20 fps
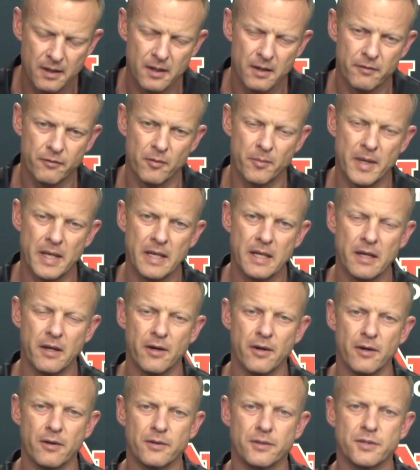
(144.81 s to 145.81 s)
for many
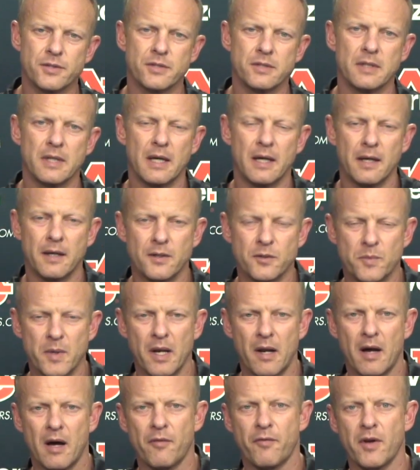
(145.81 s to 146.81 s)
years. Uh, has been
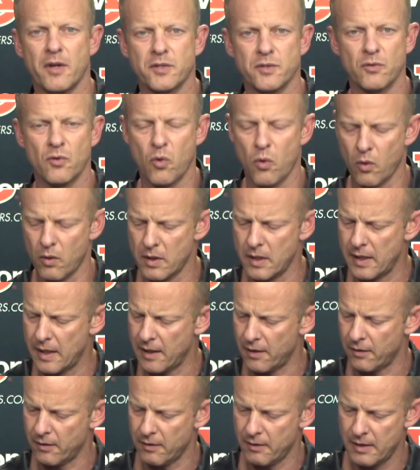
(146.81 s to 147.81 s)
an offensive
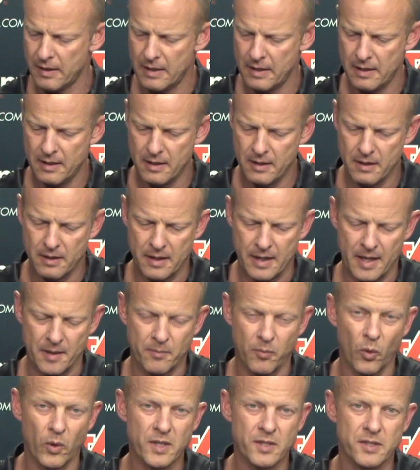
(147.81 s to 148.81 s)
coordinator at
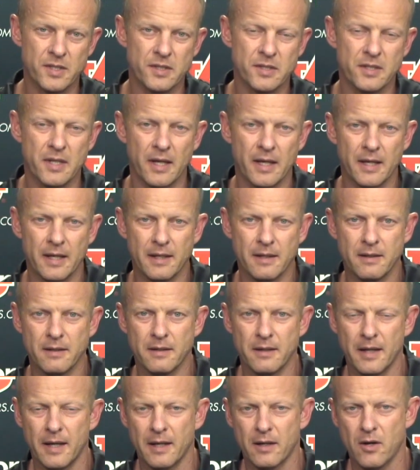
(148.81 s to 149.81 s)
Boise State,
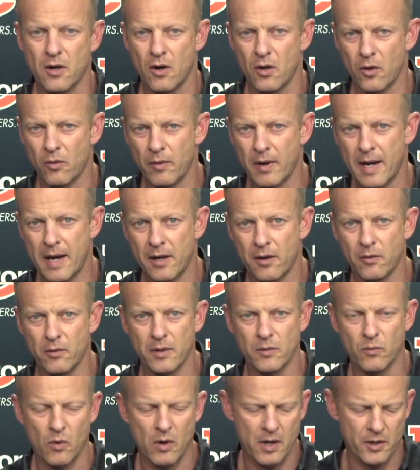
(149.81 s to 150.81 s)
at Colorado,
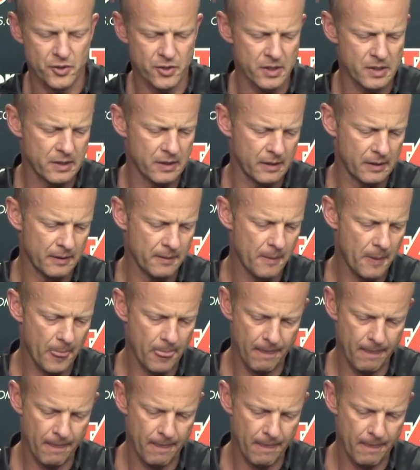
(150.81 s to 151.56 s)
at Washington.